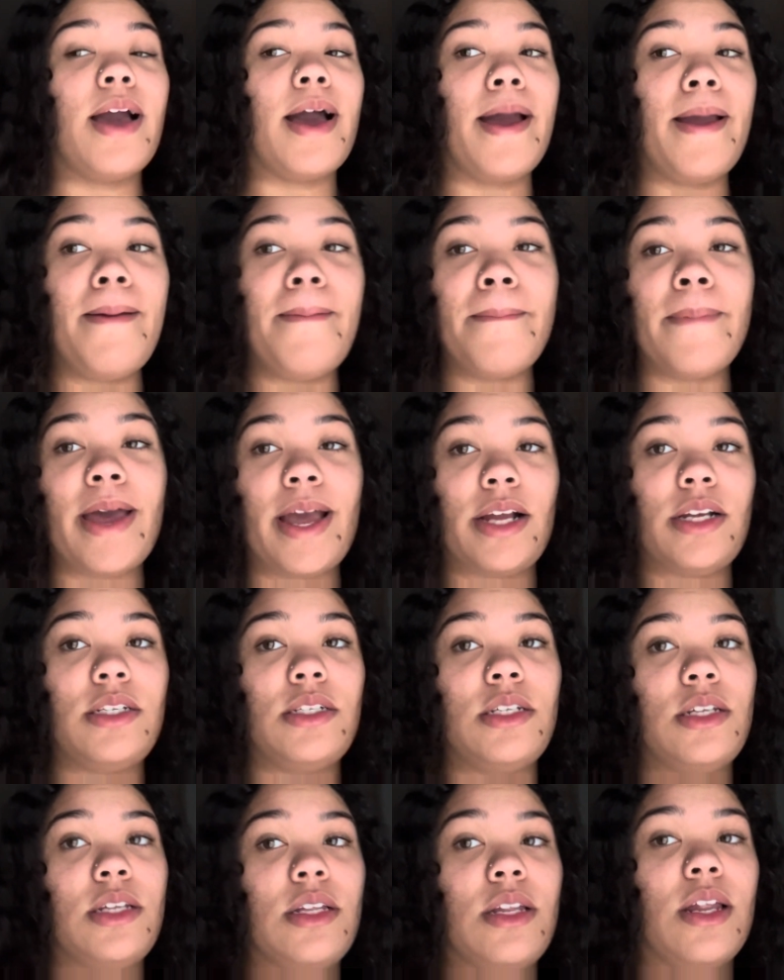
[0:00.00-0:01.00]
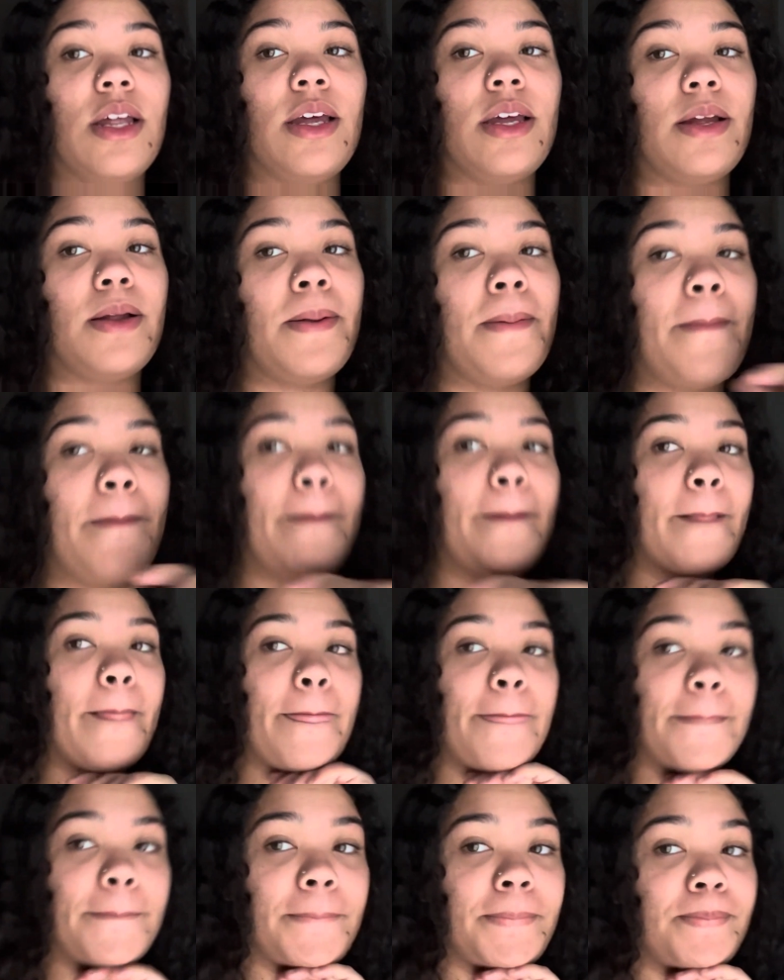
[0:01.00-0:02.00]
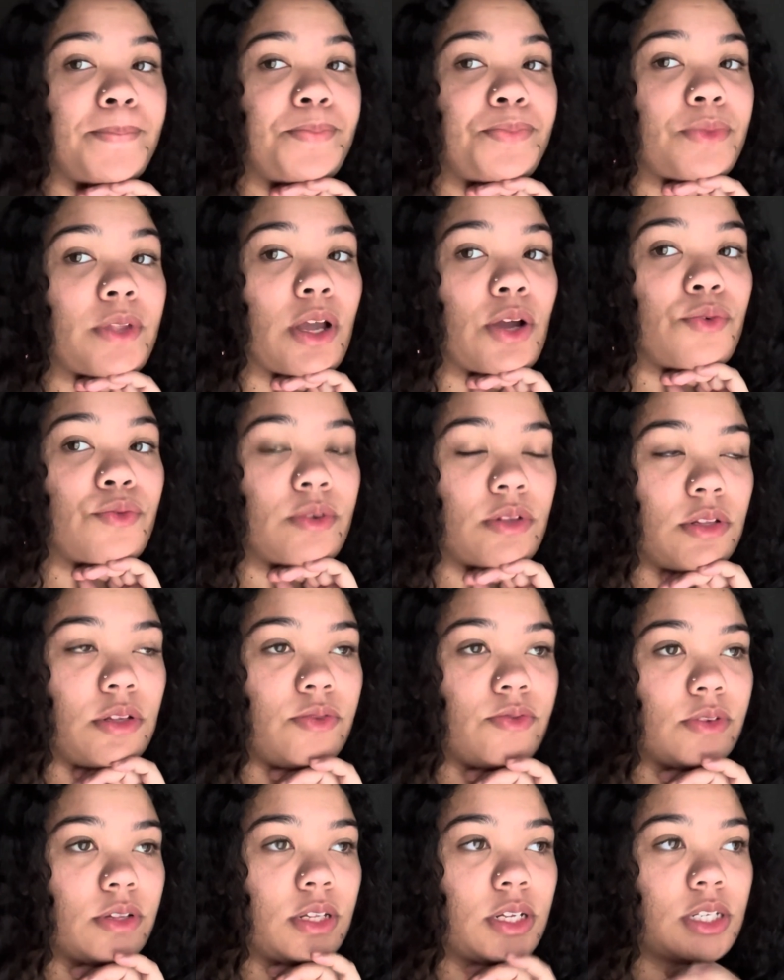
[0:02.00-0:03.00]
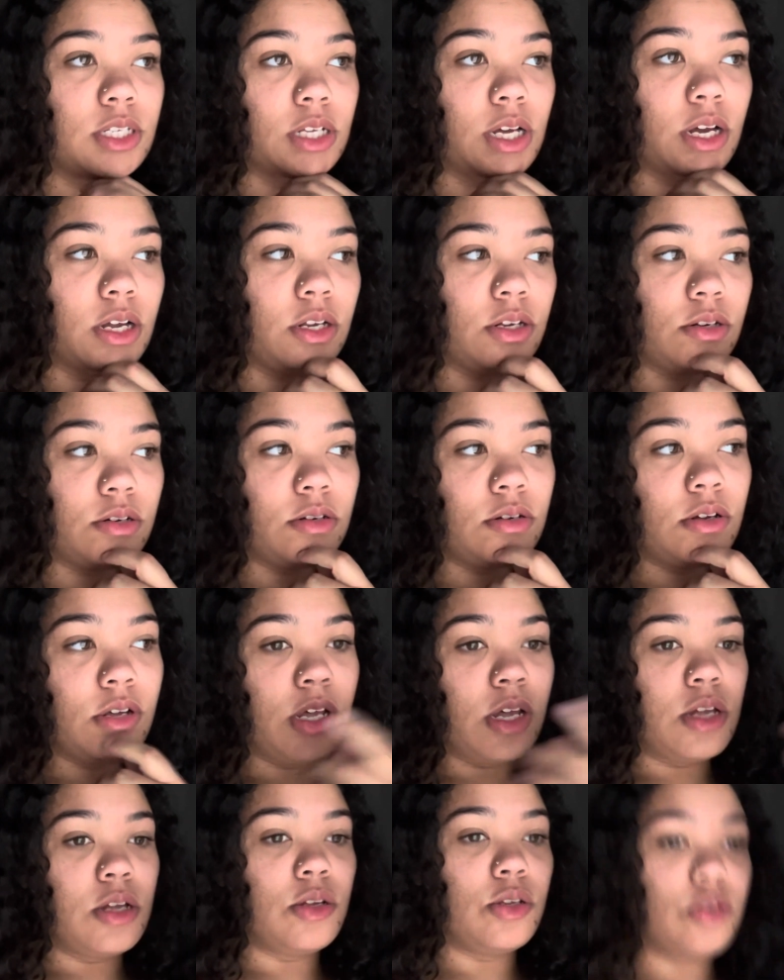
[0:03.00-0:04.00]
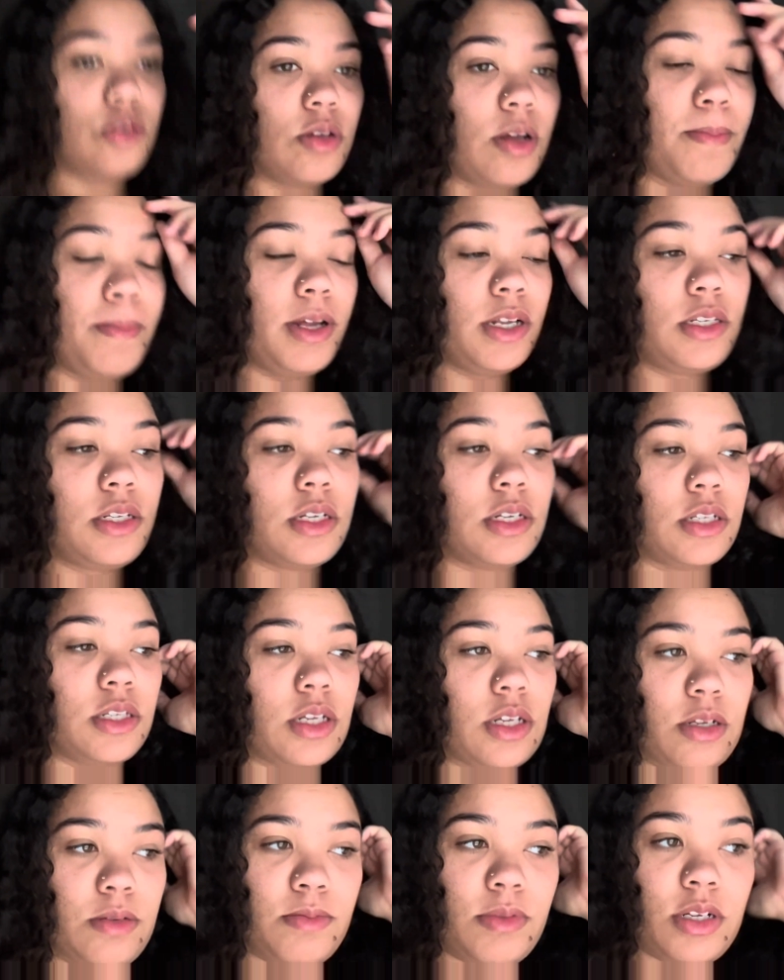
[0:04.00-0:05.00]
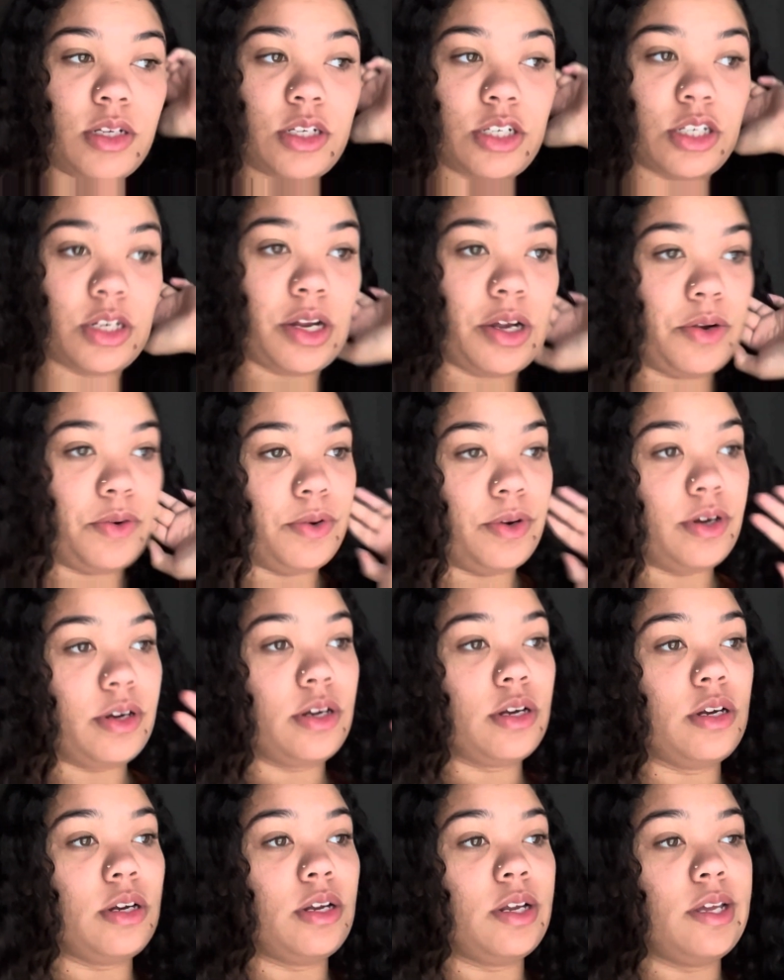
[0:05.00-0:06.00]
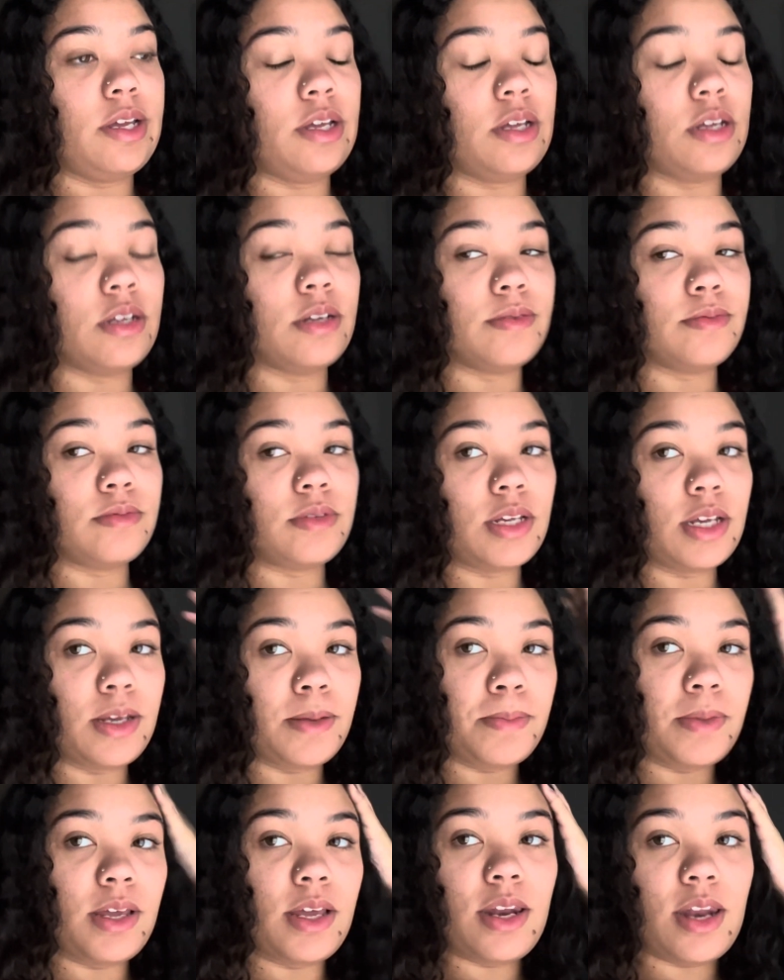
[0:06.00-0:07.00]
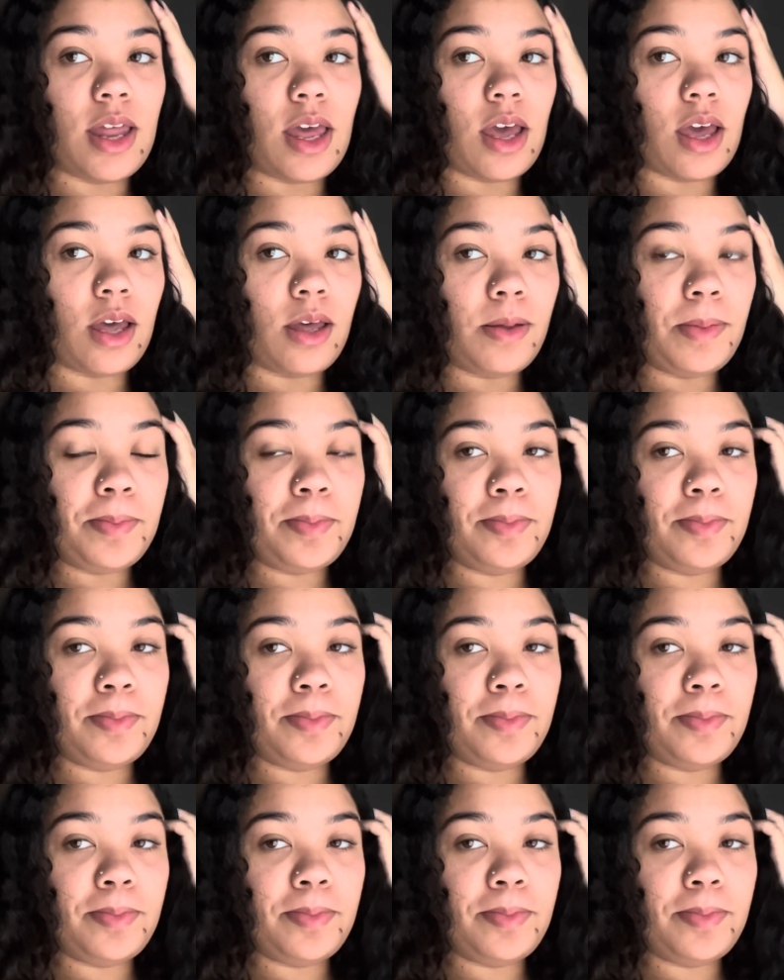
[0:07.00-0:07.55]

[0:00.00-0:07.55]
I am actually, like, really, really tired. So I'm about to take me a shower and take me a nap.